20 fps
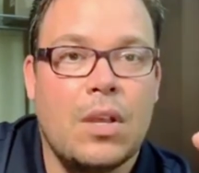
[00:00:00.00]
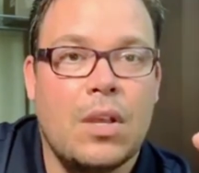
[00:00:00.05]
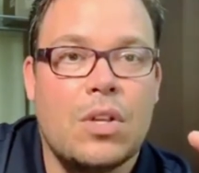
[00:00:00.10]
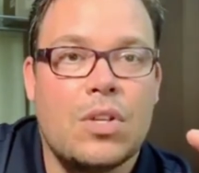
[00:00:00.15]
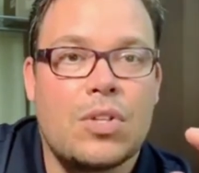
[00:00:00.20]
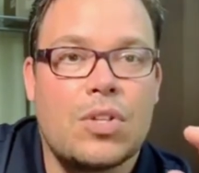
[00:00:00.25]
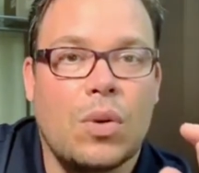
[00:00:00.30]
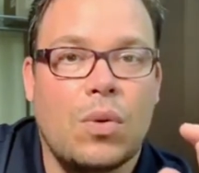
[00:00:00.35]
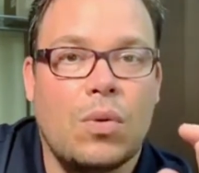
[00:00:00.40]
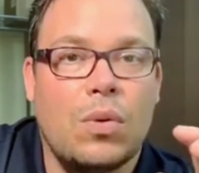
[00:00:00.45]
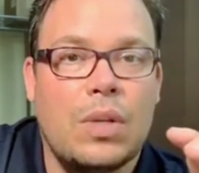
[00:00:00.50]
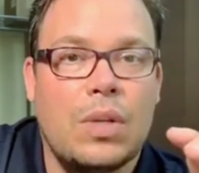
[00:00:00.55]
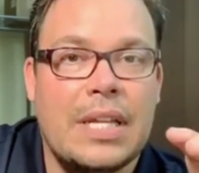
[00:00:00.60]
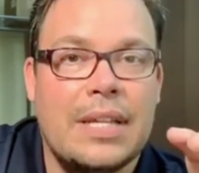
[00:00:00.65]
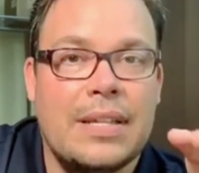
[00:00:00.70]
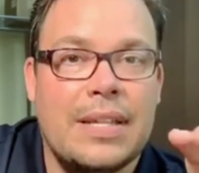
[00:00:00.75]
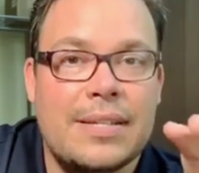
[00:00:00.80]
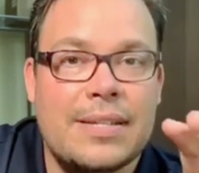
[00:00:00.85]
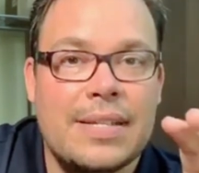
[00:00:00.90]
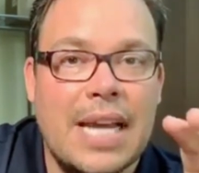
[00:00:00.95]
So
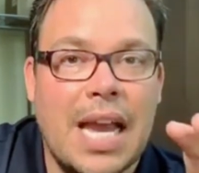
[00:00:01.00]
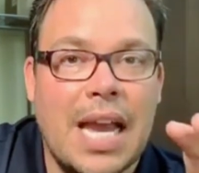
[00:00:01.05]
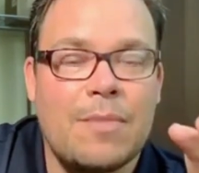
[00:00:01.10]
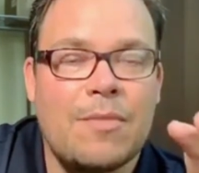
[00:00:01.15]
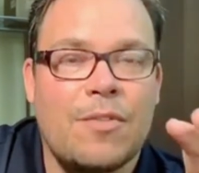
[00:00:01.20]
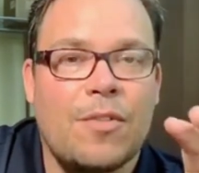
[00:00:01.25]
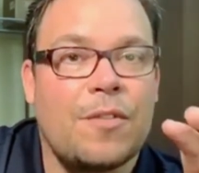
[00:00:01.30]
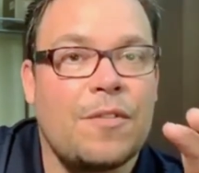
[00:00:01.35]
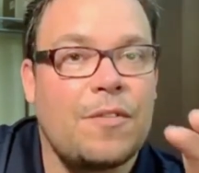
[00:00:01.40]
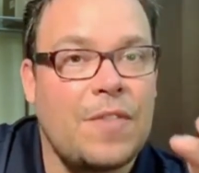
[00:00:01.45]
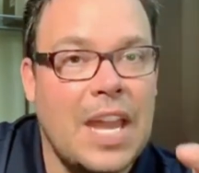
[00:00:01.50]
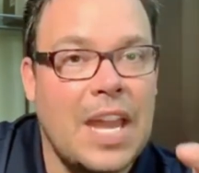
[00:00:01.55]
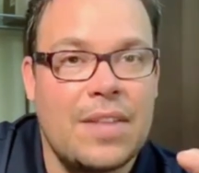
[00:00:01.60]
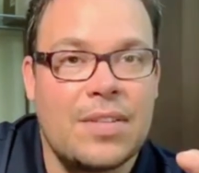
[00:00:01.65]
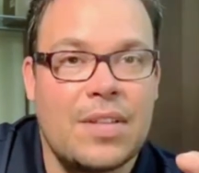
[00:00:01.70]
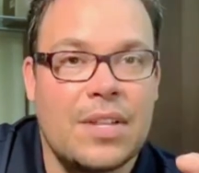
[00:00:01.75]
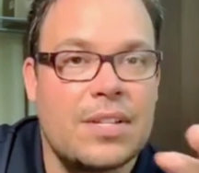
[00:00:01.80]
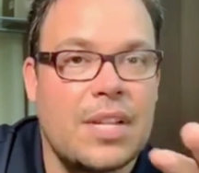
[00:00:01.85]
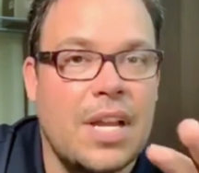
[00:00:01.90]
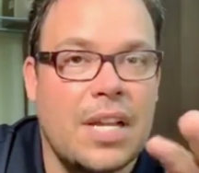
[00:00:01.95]
this time for faith,
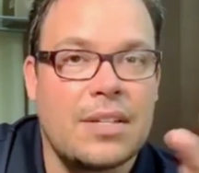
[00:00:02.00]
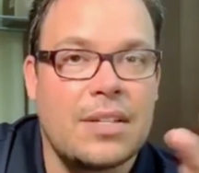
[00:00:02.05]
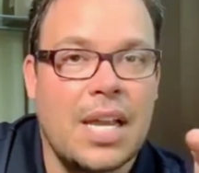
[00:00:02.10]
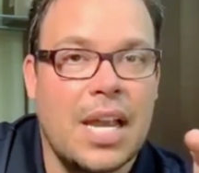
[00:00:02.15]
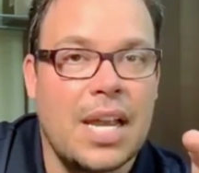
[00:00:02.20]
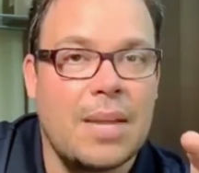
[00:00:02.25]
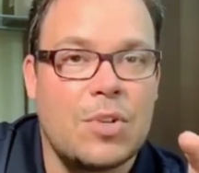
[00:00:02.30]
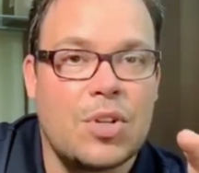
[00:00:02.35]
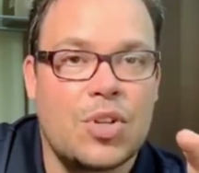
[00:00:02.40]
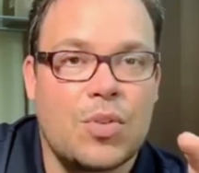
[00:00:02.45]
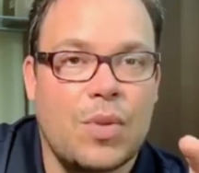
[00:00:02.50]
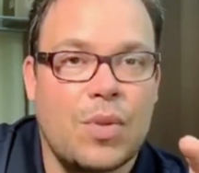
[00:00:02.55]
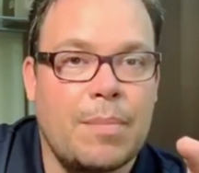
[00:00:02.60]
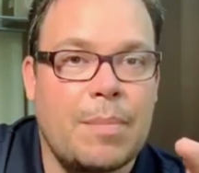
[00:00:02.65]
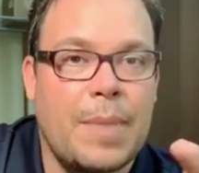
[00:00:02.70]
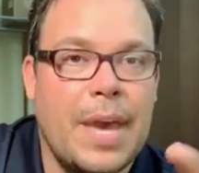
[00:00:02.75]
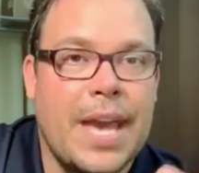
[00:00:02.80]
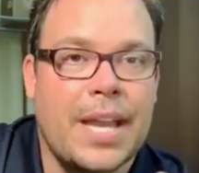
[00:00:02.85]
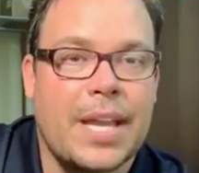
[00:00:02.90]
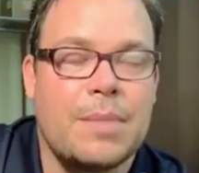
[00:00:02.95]
it's not time to shrink
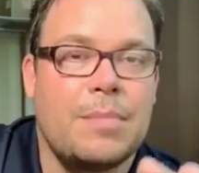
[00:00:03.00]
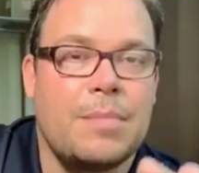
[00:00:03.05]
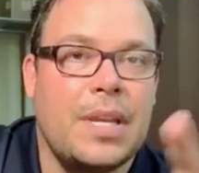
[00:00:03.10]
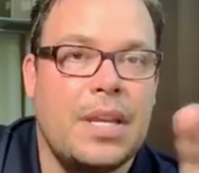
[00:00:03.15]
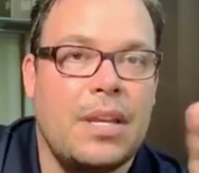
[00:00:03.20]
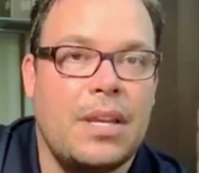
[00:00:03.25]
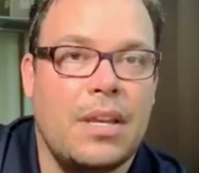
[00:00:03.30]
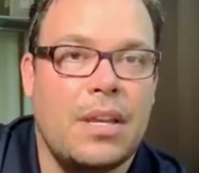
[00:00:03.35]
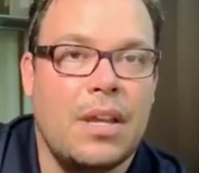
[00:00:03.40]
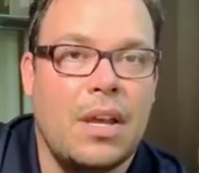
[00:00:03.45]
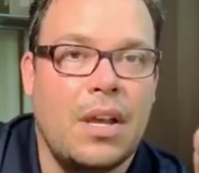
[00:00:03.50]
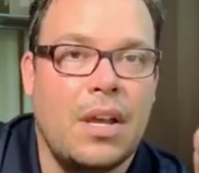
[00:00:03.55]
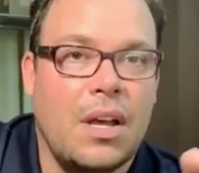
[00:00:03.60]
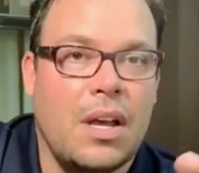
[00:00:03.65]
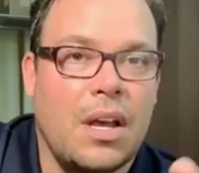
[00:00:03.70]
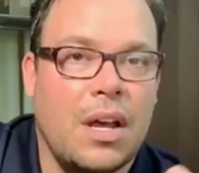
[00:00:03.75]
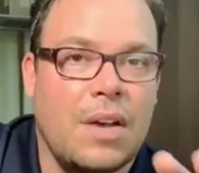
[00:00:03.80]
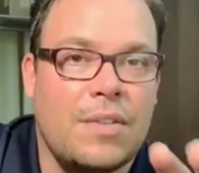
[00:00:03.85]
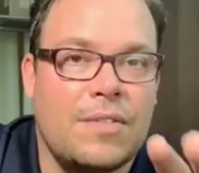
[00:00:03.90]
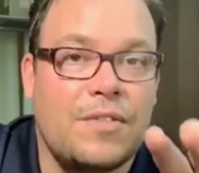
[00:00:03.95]
back and be
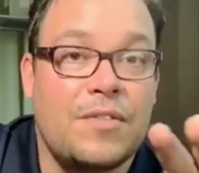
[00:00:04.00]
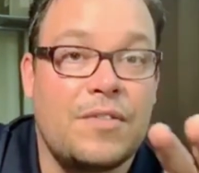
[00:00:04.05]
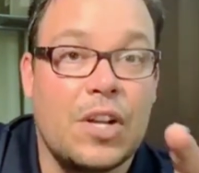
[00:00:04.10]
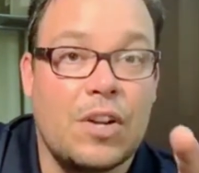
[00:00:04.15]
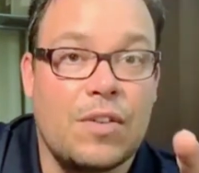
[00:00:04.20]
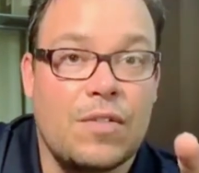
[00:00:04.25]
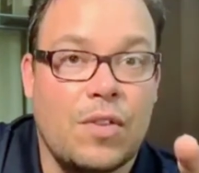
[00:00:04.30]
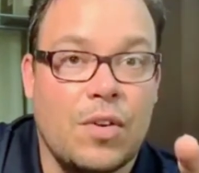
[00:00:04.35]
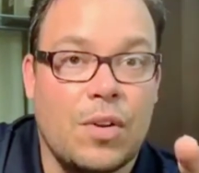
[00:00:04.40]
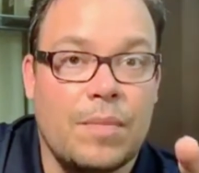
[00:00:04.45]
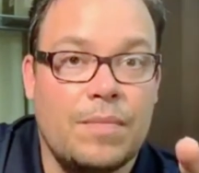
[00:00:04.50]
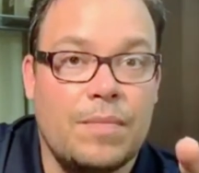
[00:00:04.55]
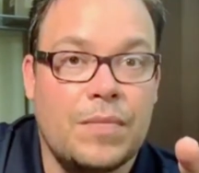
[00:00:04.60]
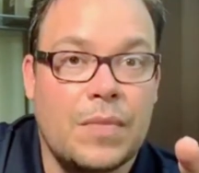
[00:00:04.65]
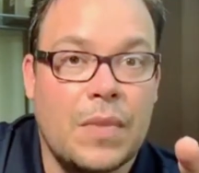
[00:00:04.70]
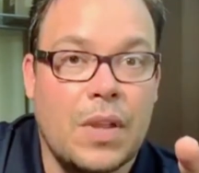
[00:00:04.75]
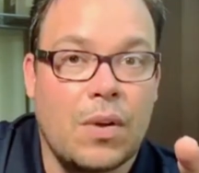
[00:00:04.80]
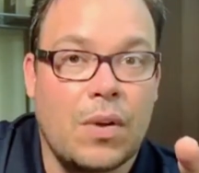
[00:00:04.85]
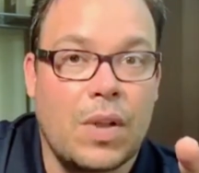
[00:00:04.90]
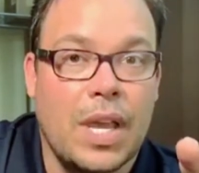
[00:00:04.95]
uh, fearful.
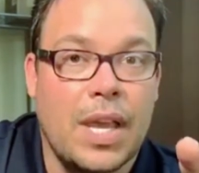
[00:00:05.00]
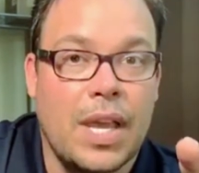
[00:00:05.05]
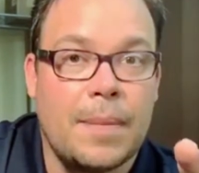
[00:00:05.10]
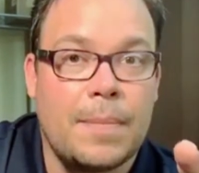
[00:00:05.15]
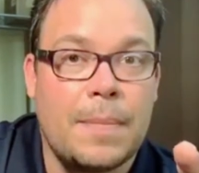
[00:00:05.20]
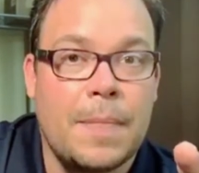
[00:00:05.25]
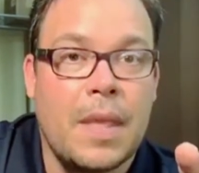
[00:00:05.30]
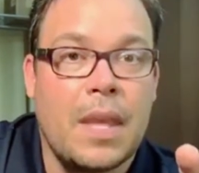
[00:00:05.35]
Okay?